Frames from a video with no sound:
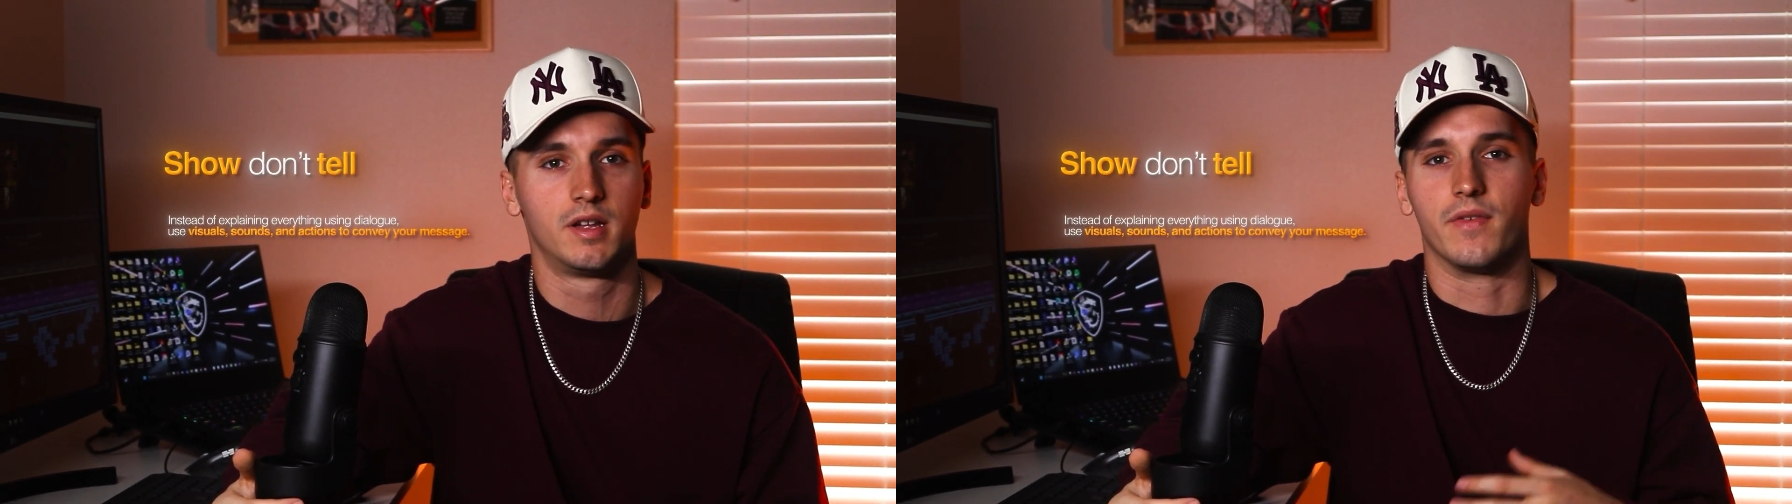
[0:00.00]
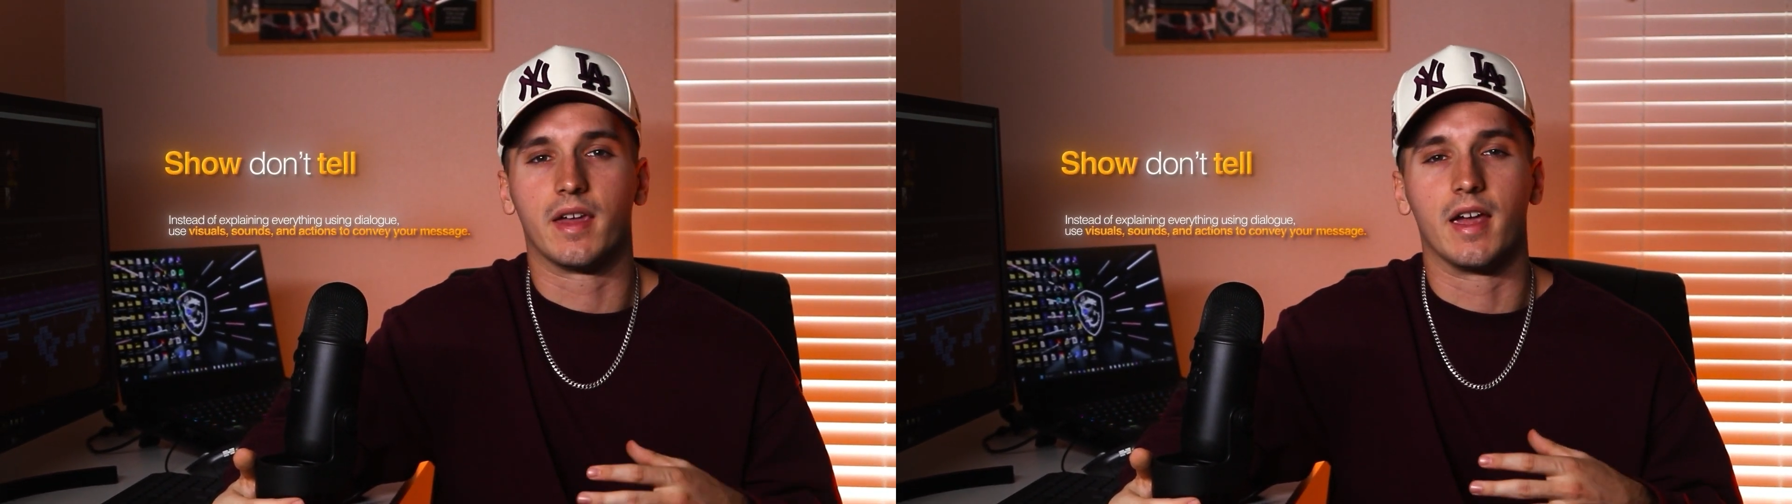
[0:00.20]

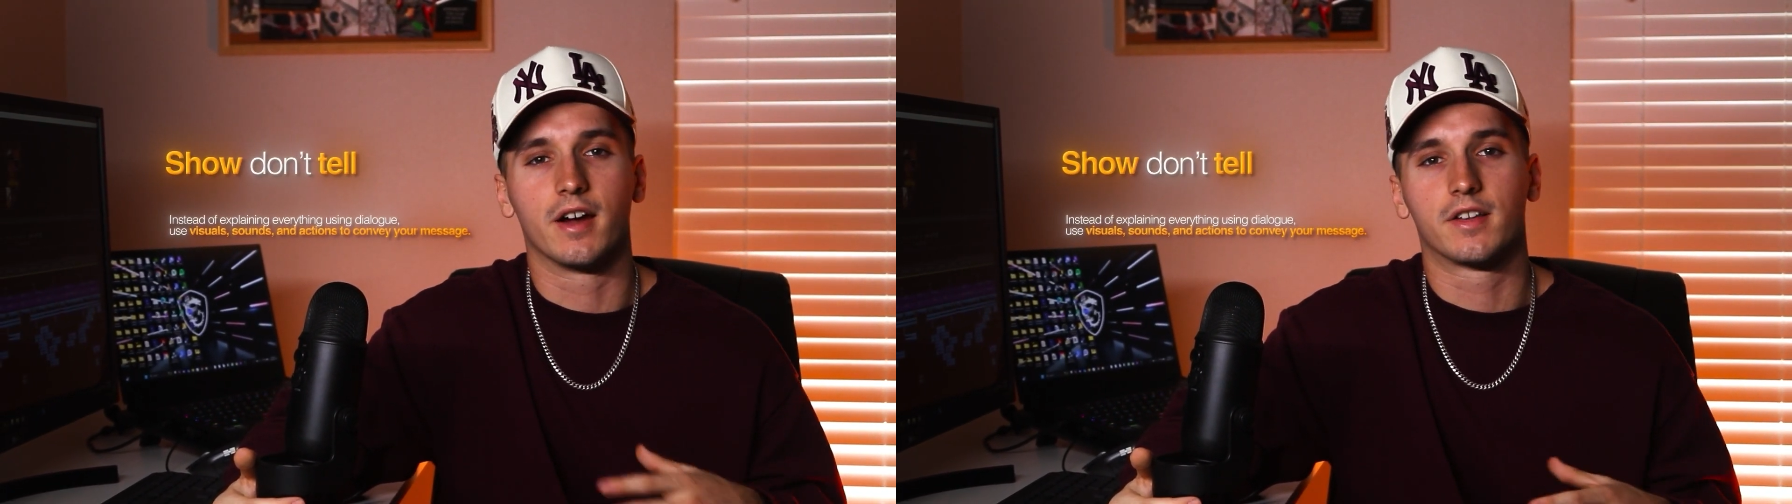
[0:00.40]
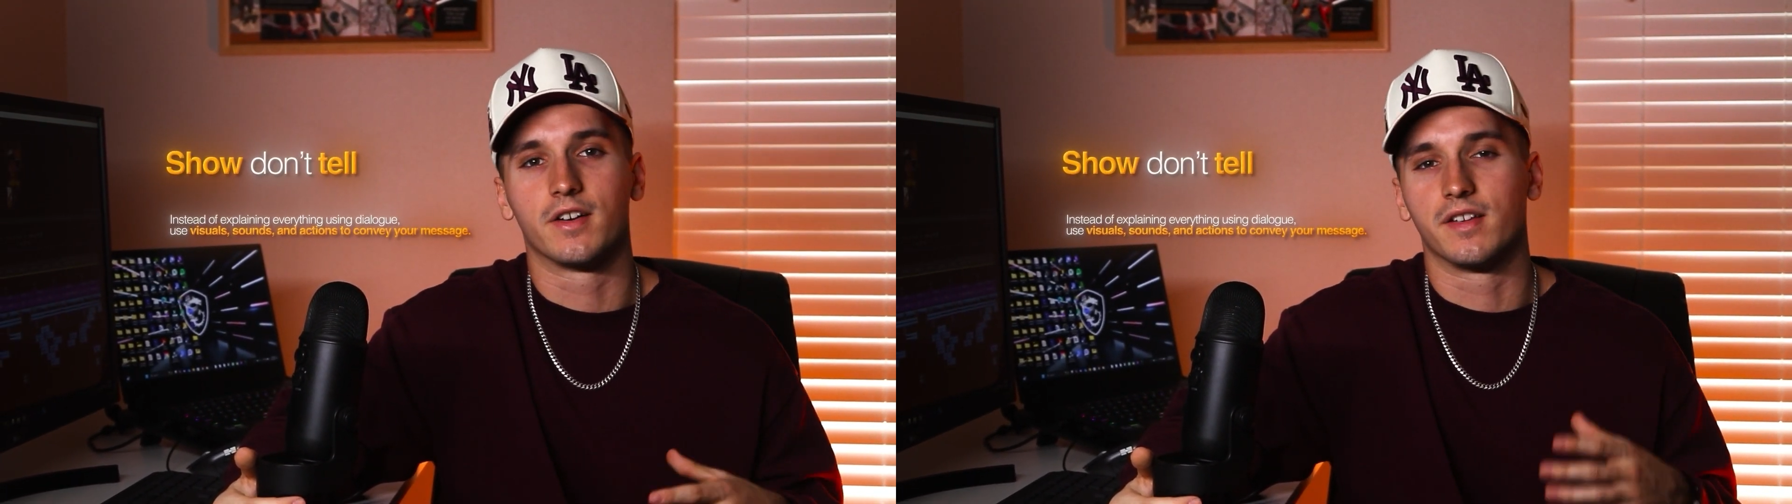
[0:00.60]
If a
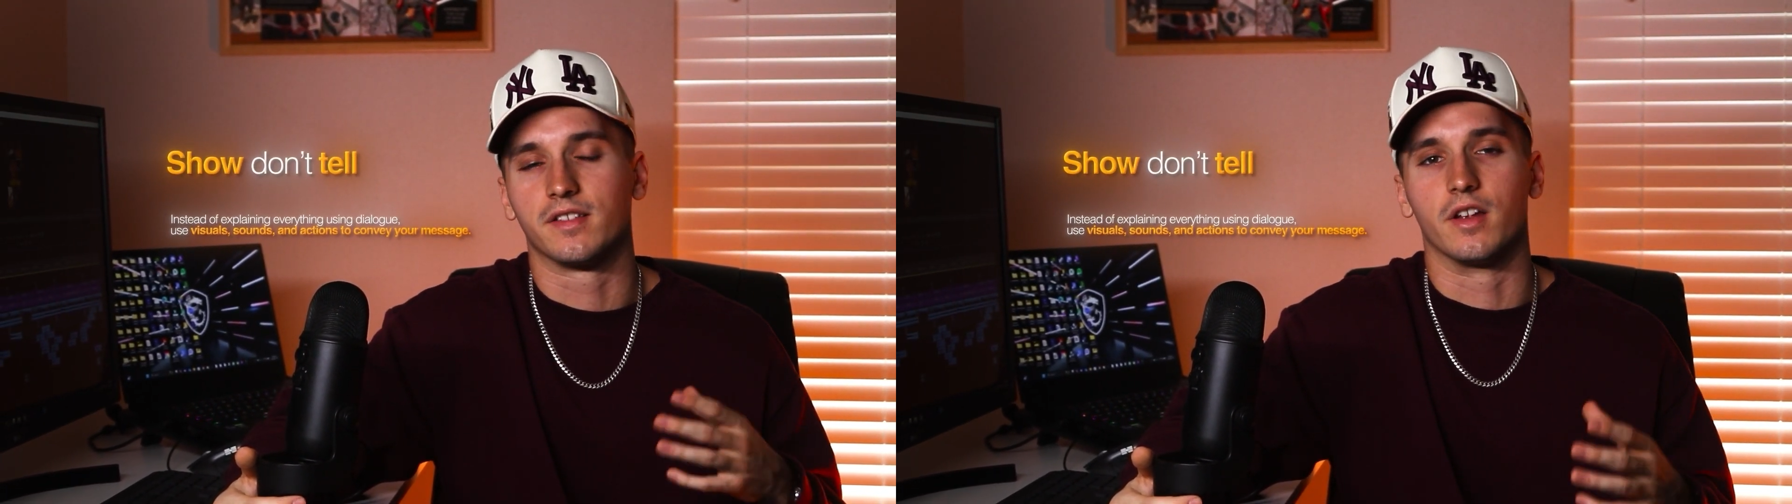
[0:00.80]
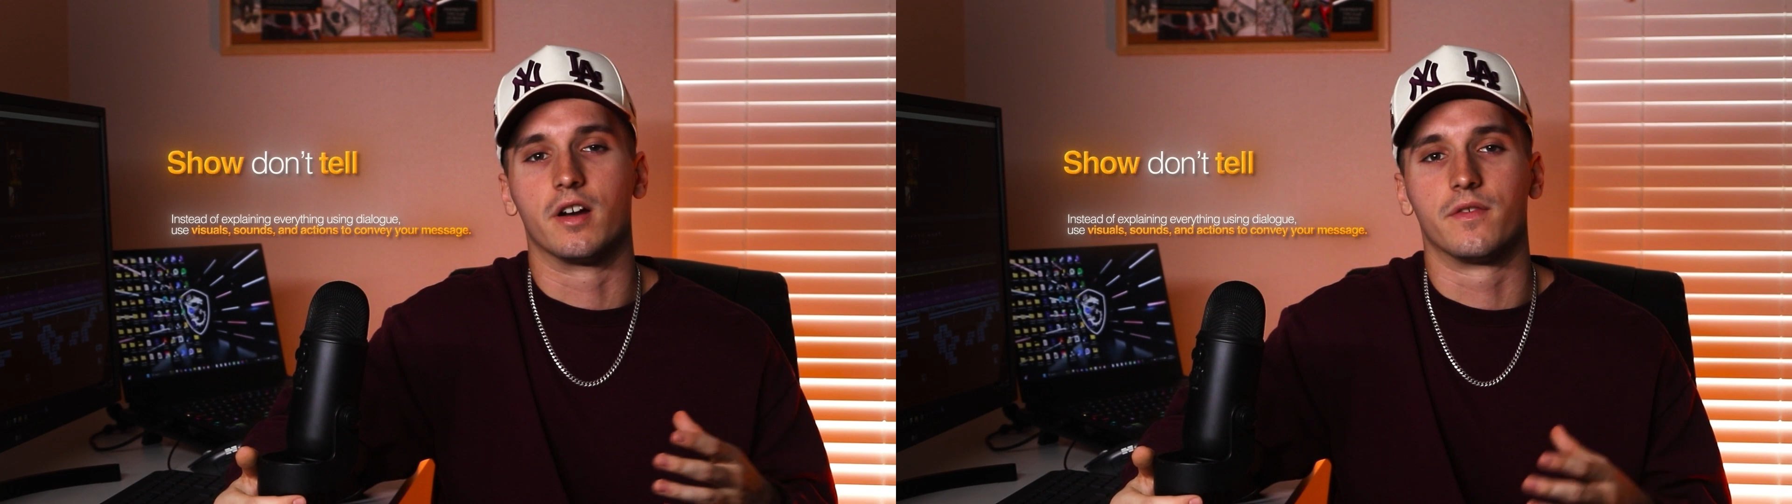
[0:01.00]
character is
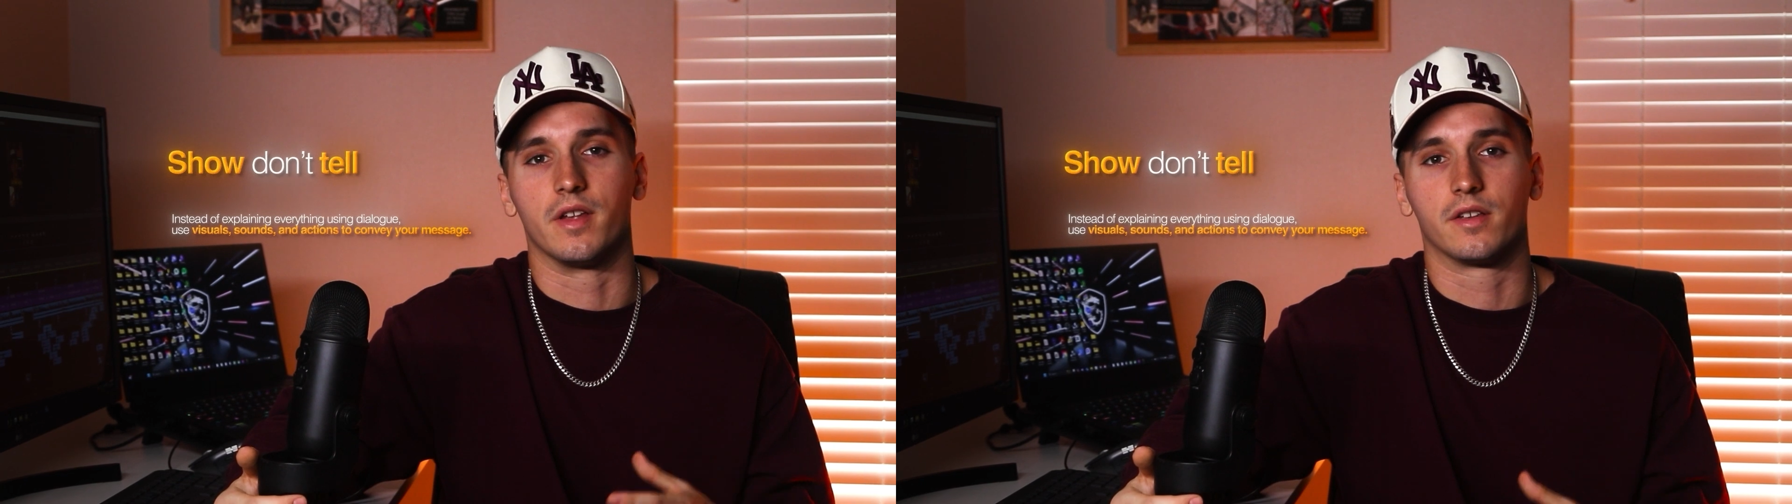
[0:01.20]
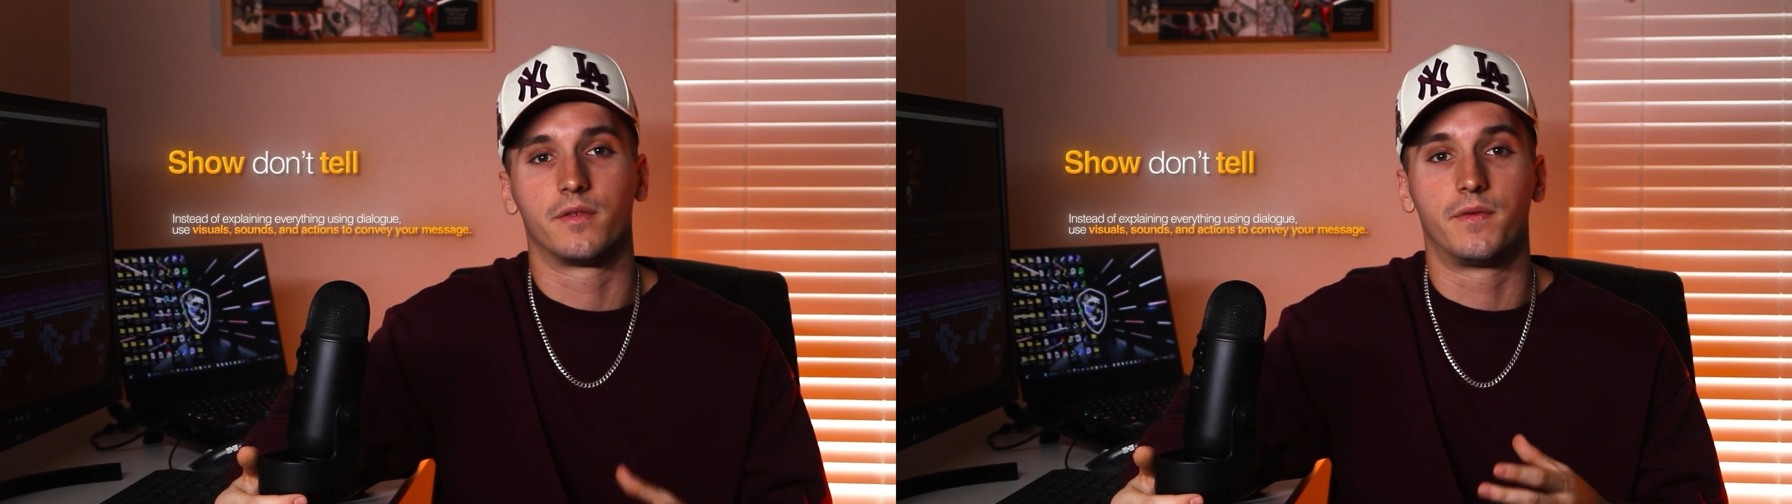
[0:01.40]

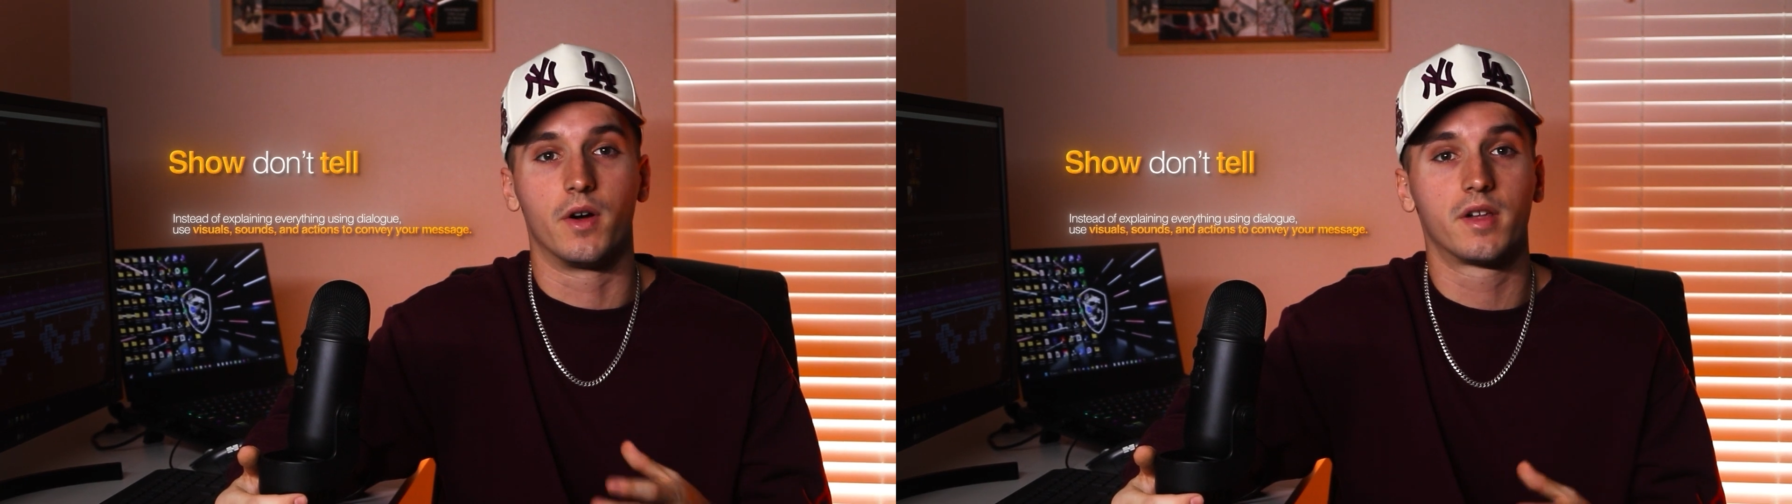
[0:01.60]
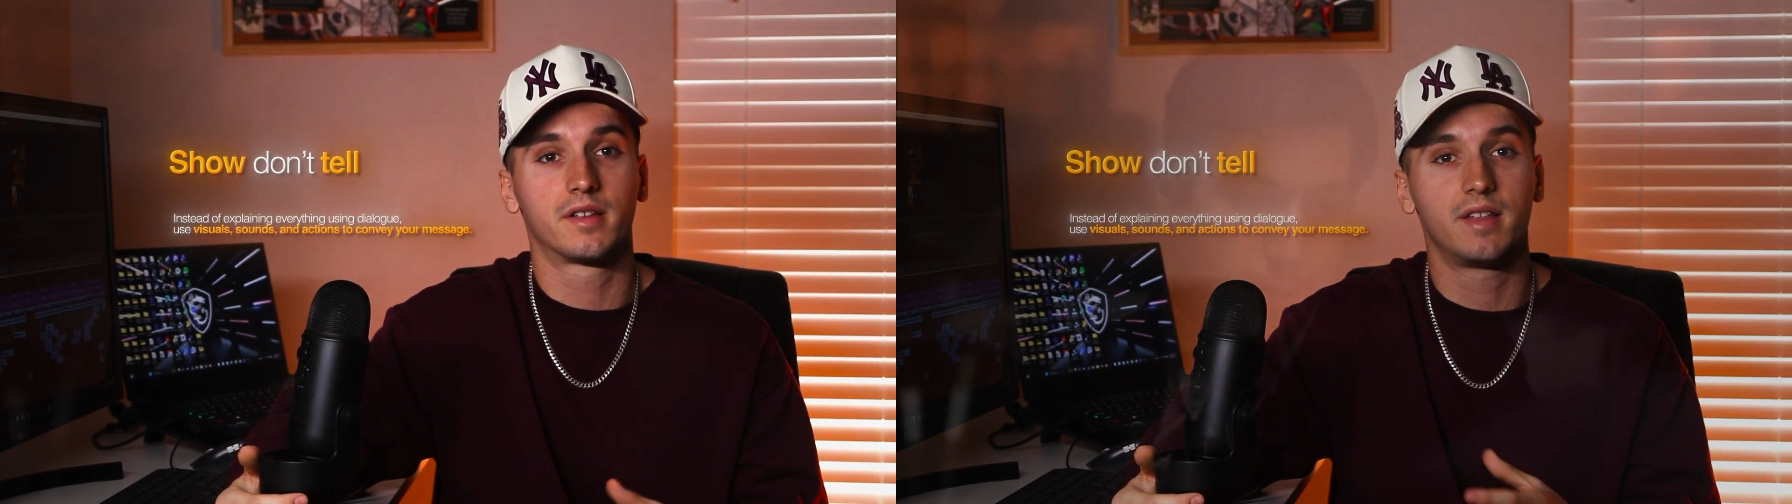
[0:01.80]
nervous,
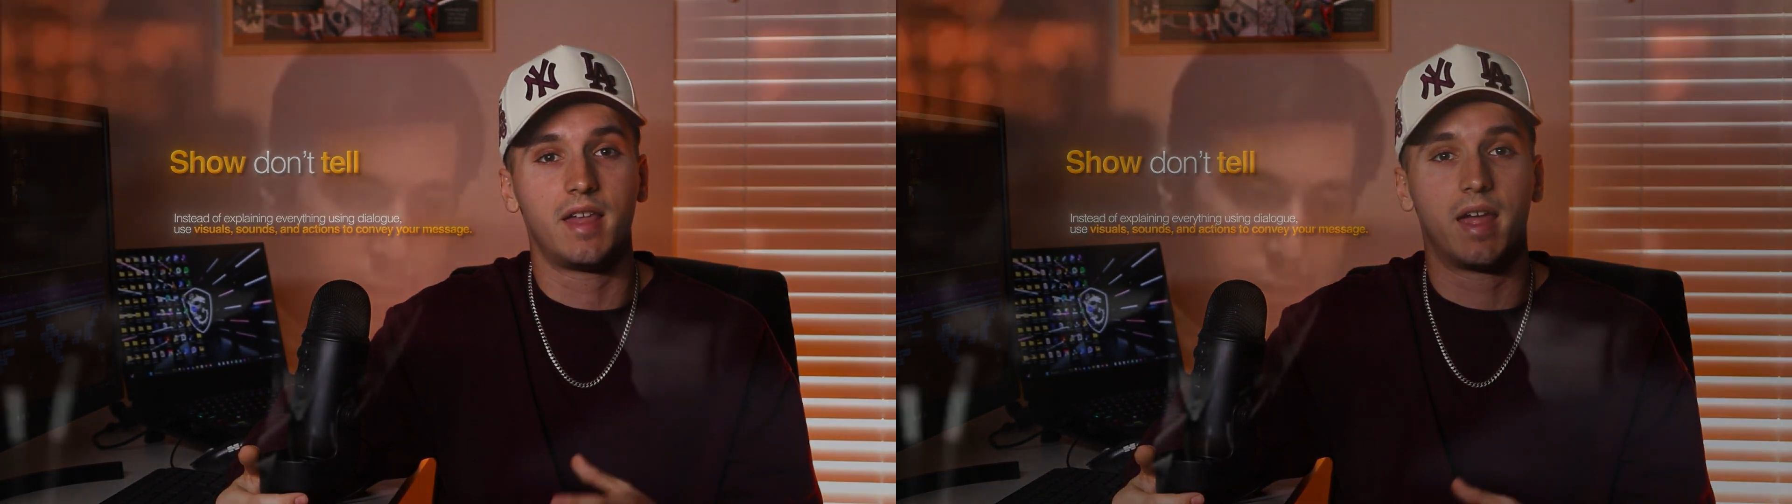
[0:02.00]
focus the